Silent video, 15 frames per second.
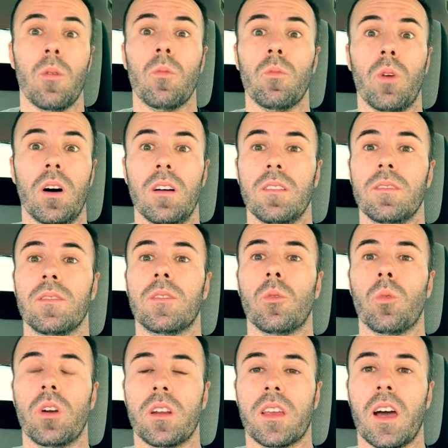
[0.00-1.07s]
well, the
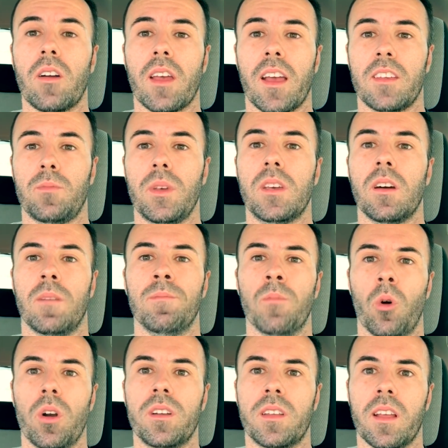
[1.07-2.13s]
workout has become
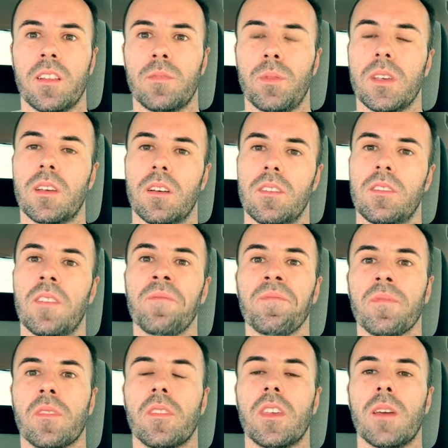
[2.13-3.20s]
more dense because
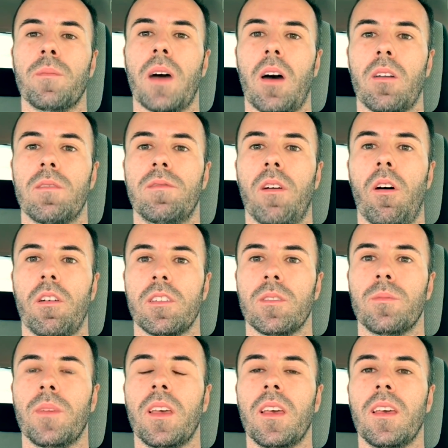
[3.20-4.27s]
the amount of
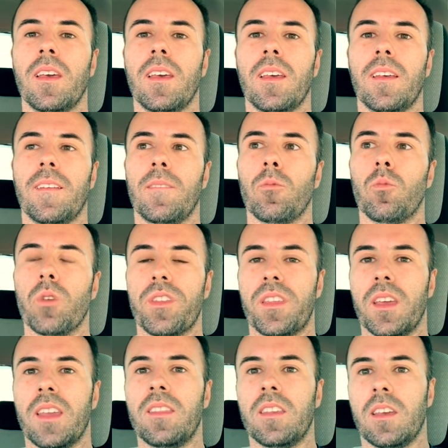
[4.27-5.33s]
volume
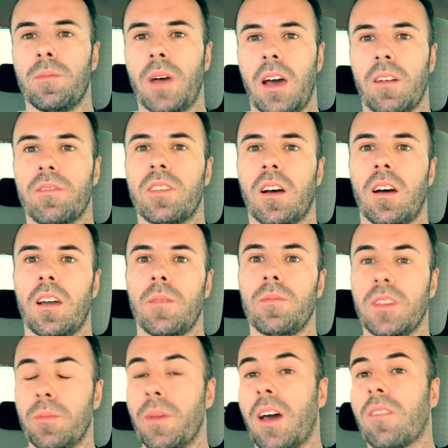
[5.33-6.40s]
within the amount of
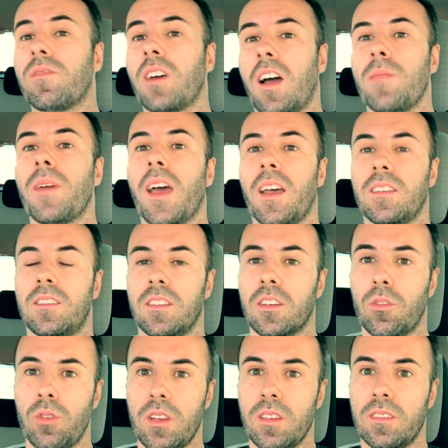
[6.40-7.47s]
time has
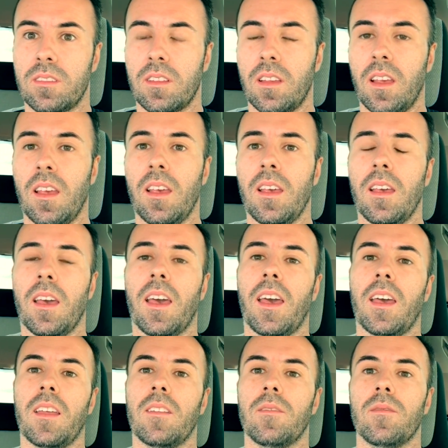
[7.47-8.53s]
decreased.
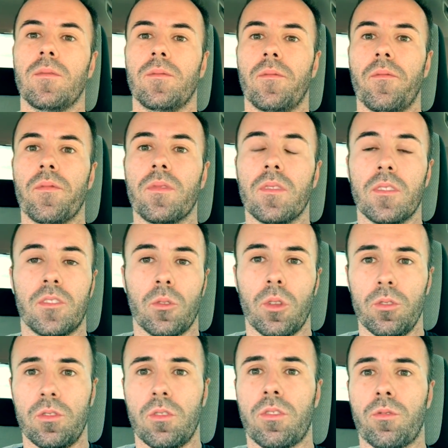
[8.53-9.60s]
And so
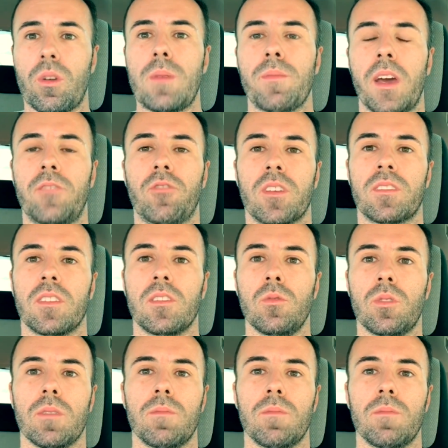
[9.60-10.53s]
those are 3 metrics that you